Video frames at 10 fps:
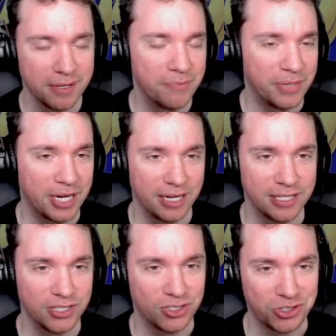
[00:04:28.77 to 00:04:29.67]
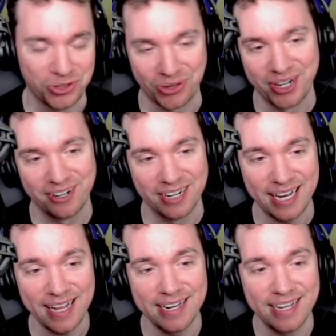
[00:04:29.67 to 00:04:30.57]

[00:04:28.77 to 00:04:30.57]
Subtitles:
because Destroyer, again,